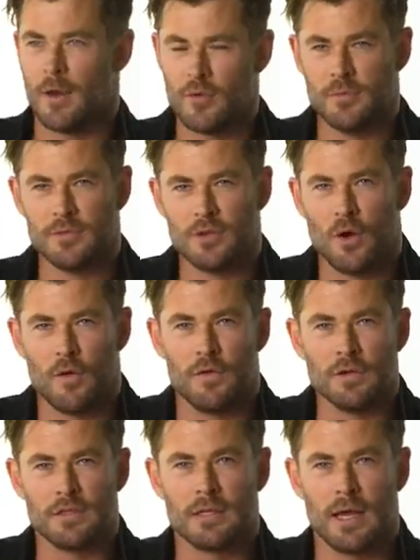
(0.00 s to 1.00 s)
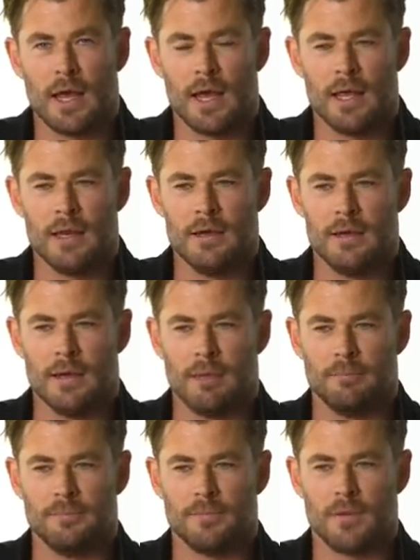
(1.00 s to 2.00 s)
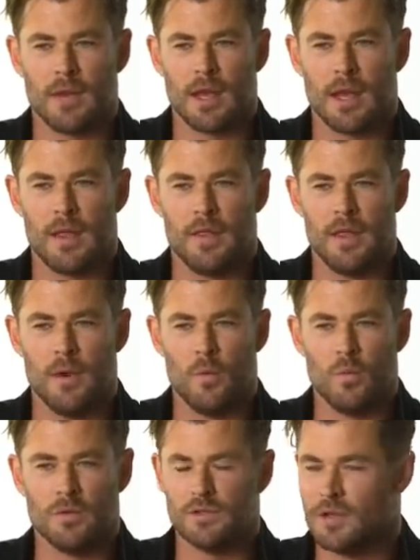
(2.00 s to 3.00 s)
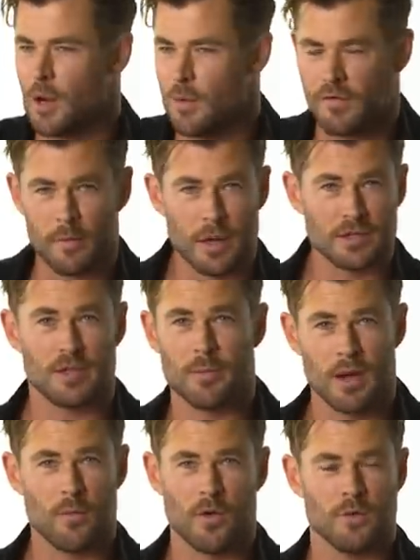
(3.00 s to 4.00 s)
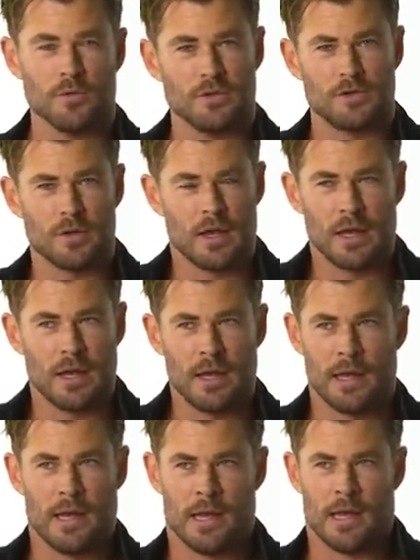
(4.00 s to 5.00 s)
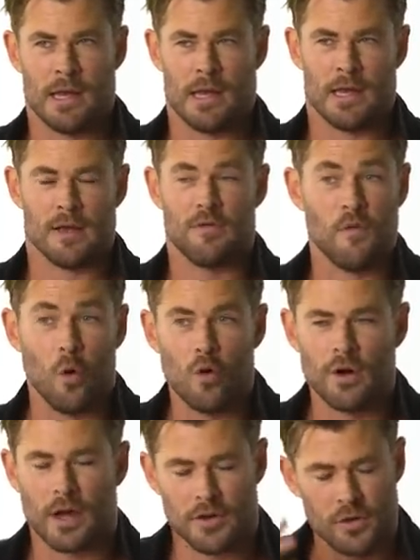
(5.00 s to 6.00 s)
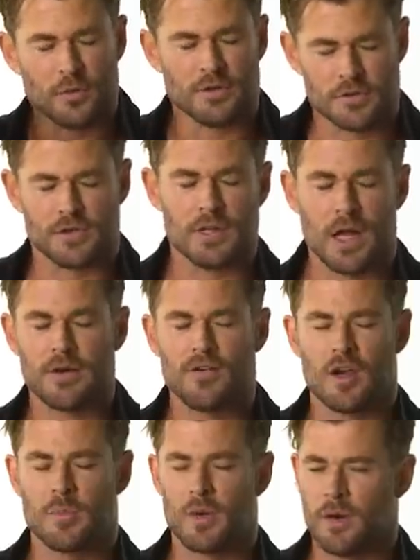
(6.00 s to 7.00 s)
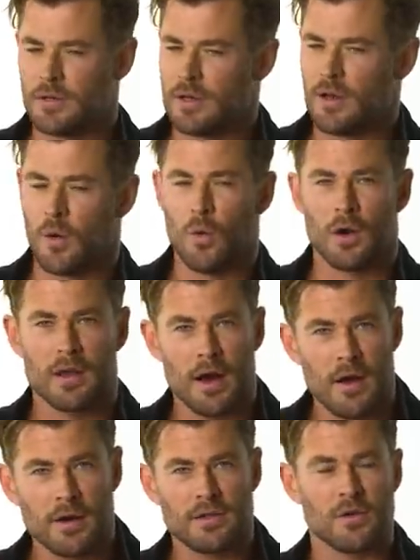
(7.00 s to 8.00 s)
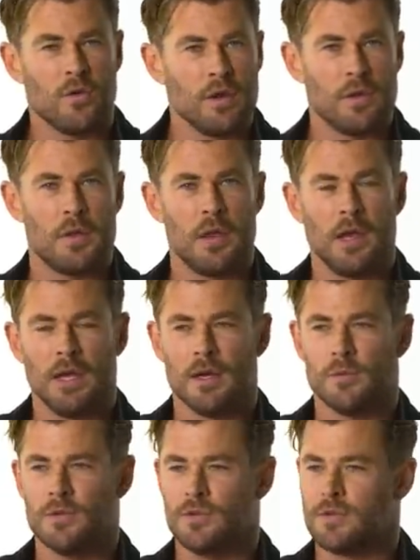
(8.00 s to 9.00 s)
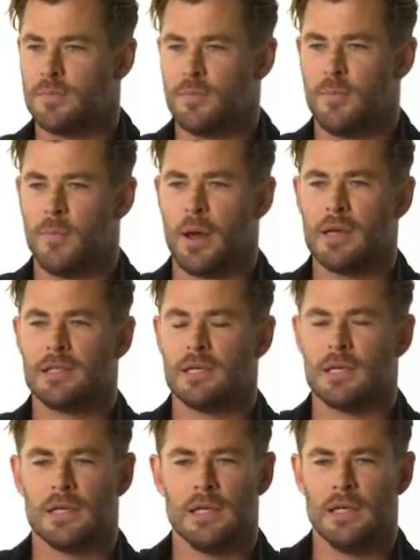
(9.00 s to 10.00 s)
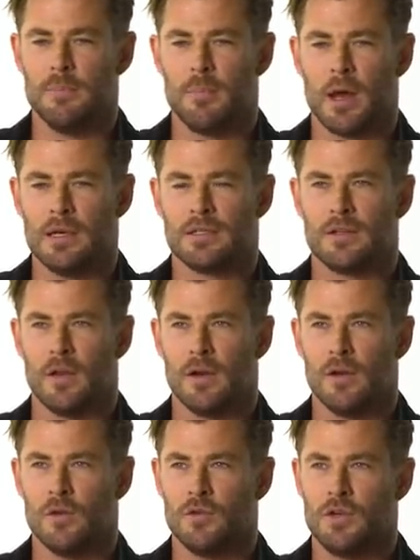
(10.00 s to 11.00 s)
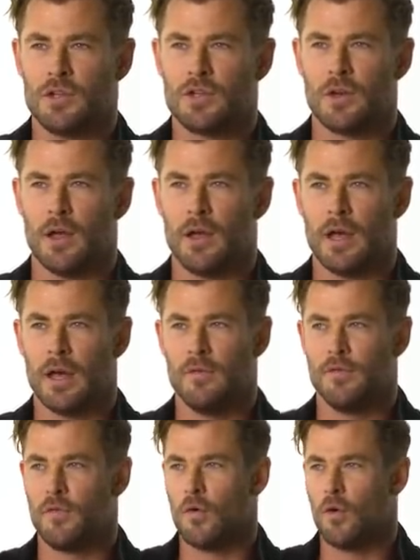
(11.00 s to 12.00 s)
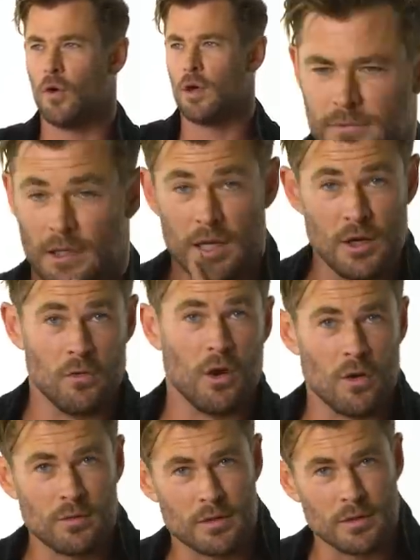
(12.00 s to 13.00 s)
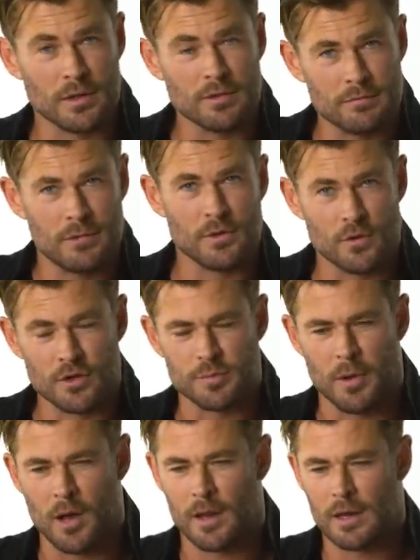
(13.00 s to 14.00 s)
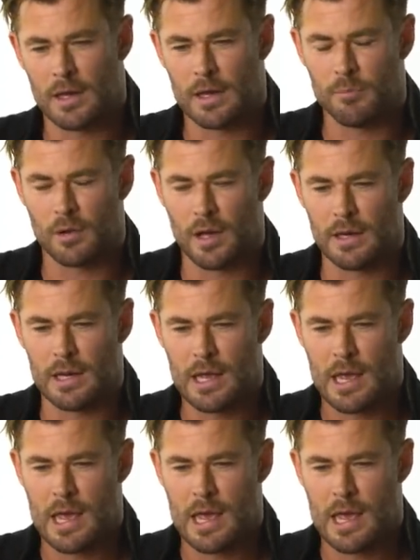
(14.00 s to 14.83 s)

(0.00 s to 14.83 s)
Abrams' office and um, there was no information about what it was for. I knew it was for Star Trek, but I didn't know what character or anything. And it was basically based on an audition I had had for the lead role that who Chris Pine had played